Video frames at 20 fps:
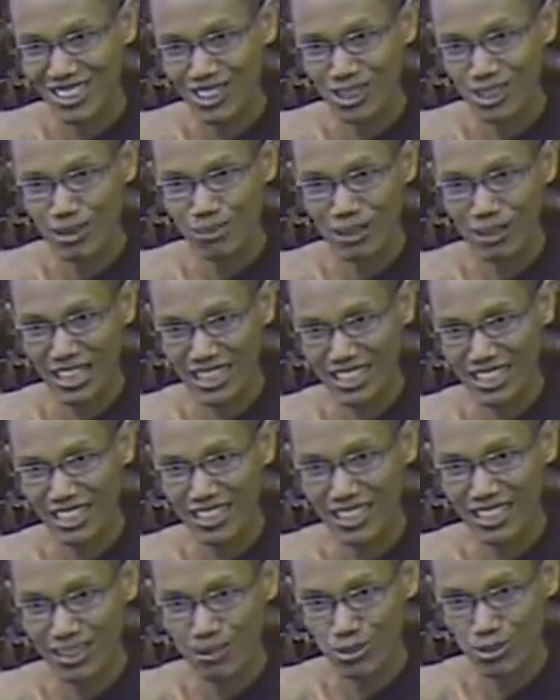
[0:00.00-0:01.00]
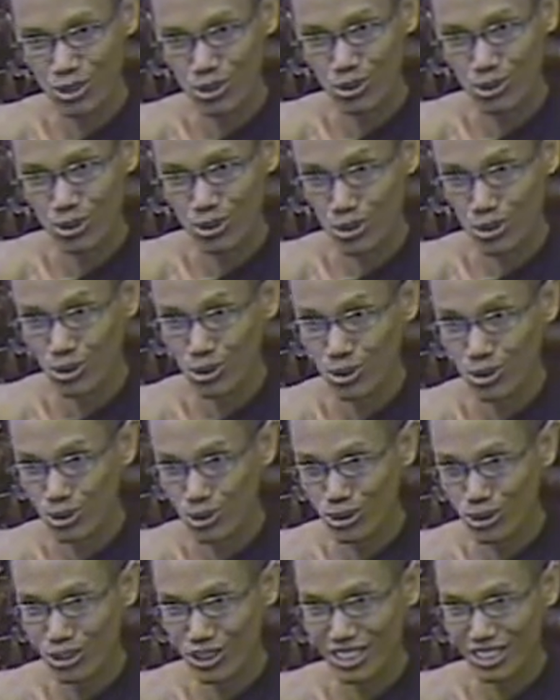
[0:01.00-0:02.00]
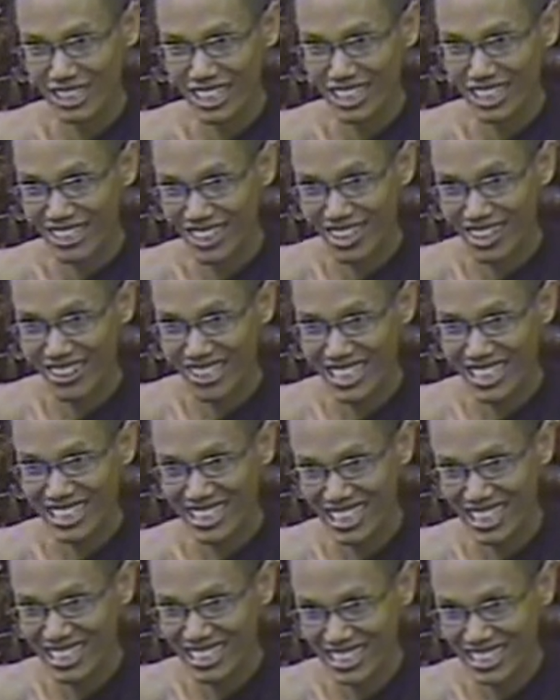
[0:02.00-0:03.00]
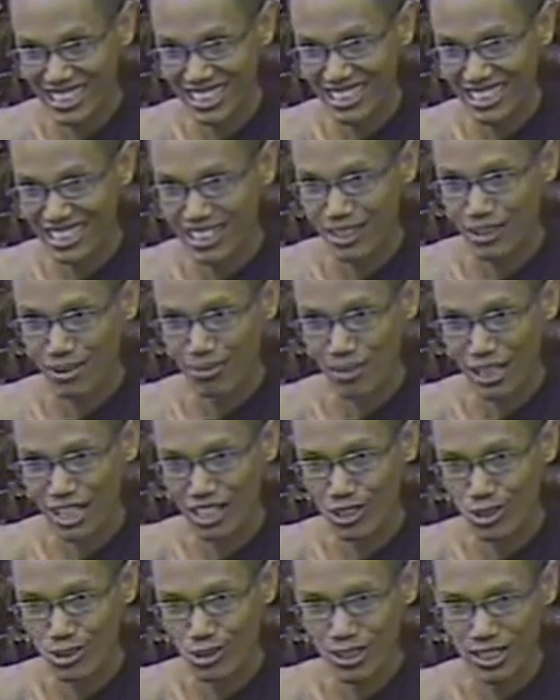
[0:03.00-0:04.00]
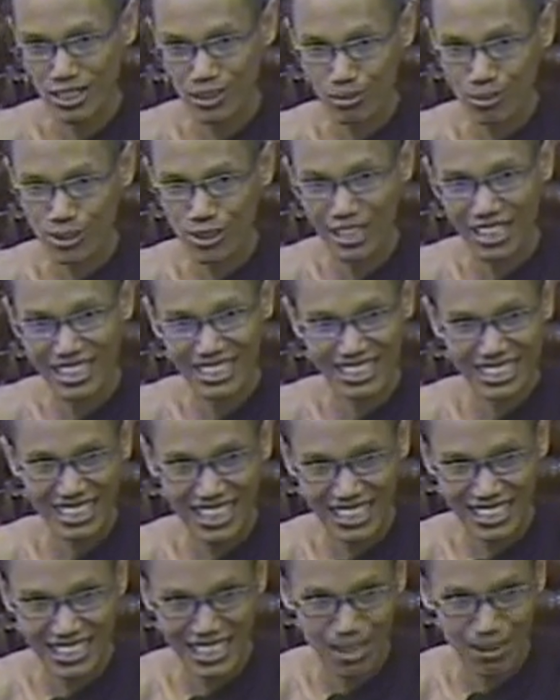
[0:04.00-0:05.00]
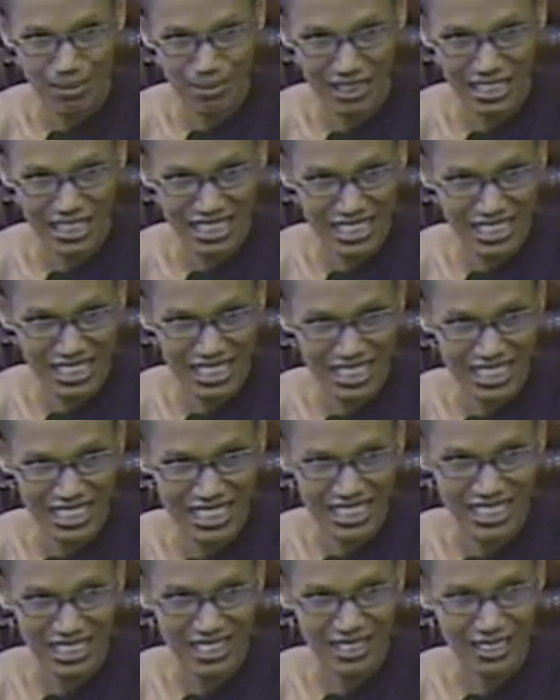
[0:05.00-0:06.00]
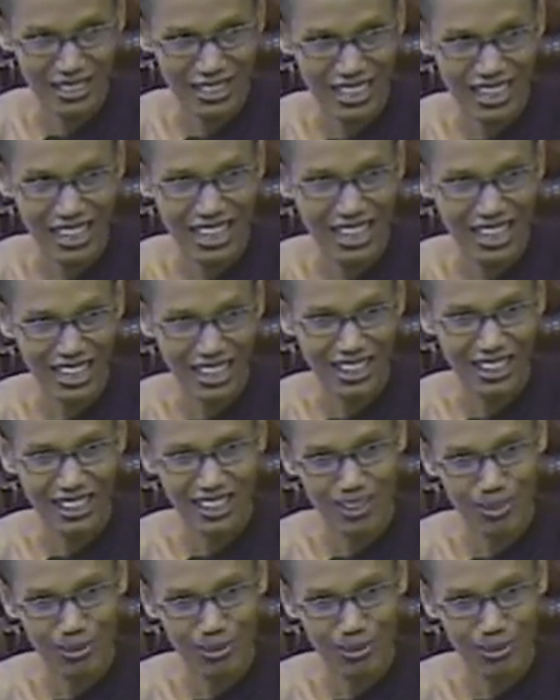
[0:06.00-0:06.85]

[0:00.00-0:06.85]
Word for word: So, but uh, if you do take out essence by doing volunteer service, uh,